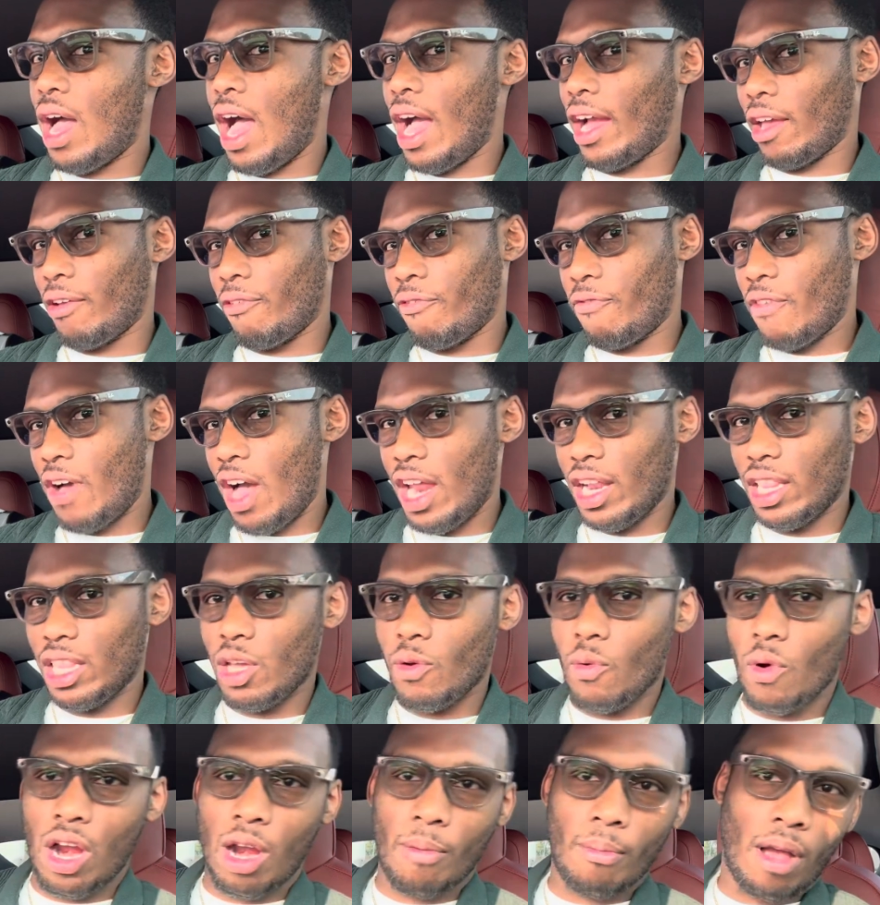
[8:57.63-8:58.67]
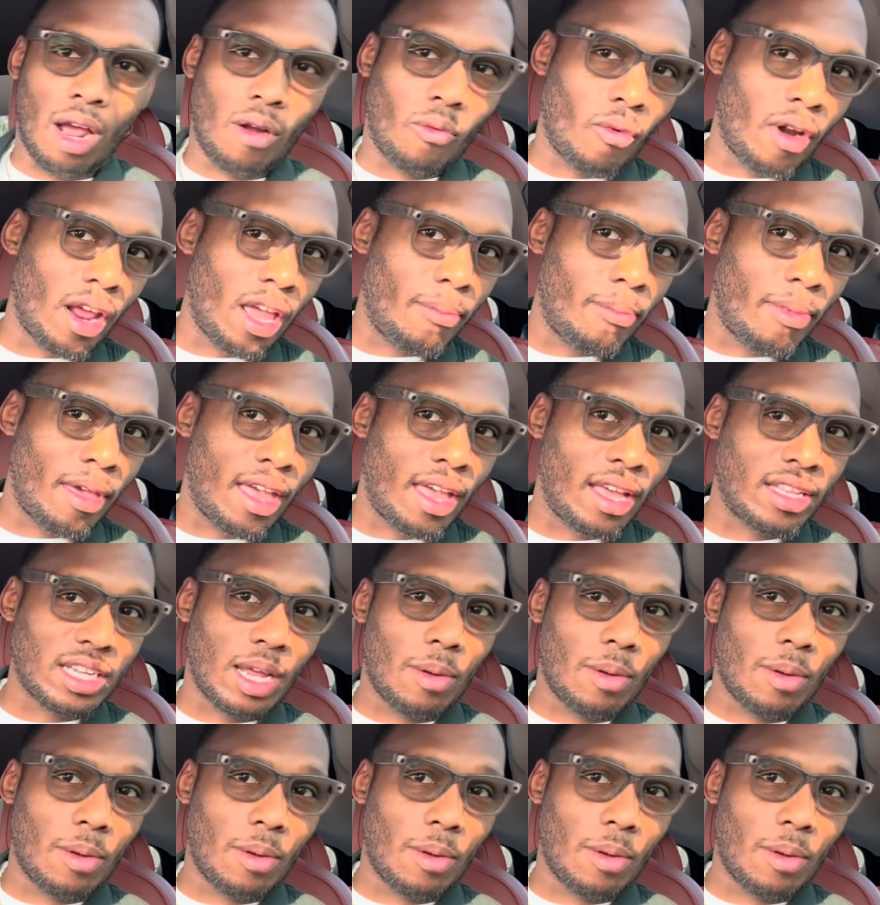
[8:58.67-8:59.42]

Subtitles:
I can finally wear my Ray-Bans.